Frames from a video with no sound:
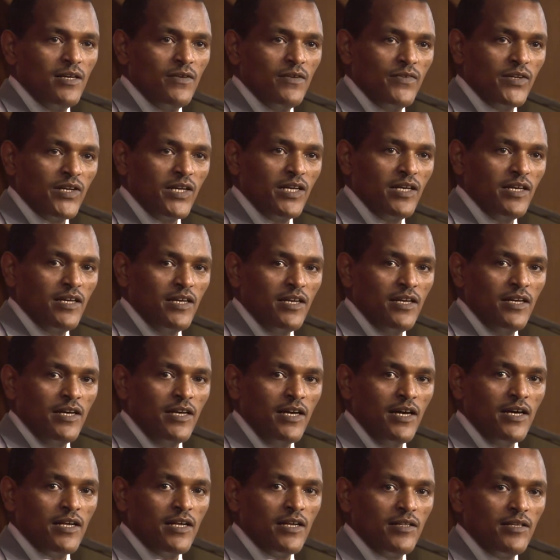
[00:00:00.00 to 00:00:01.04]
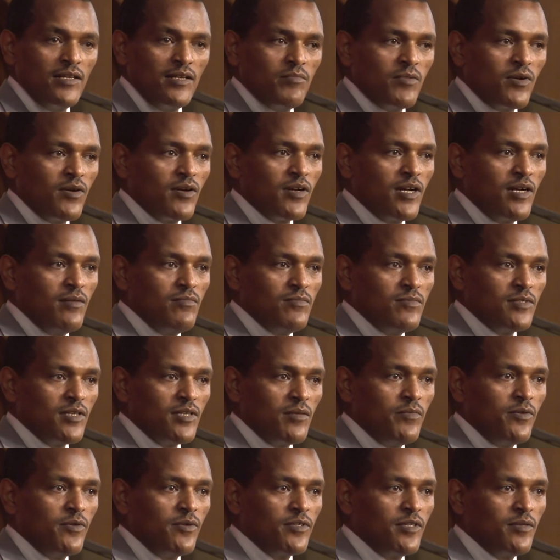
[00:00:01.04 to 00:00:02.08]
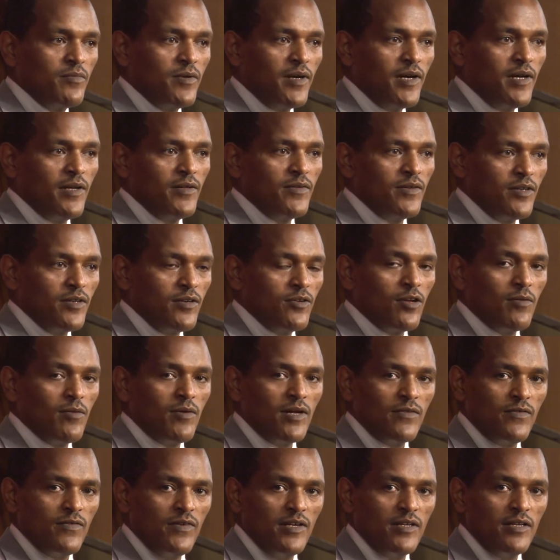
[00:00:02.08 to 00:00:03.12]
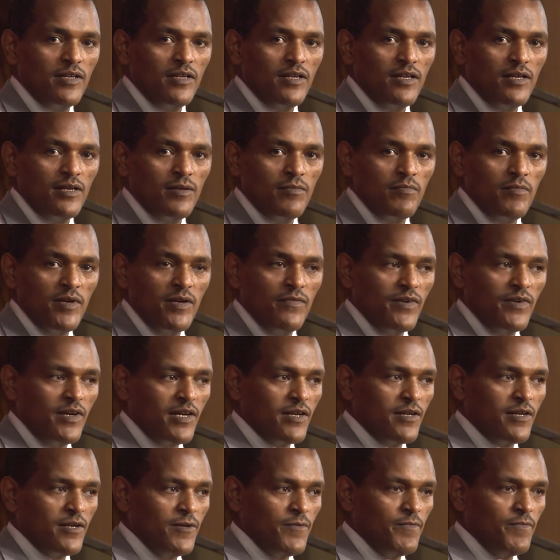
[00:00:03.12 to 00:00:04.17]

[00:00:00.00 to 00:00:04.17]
free ART program supported by Global Fund and PEPFAR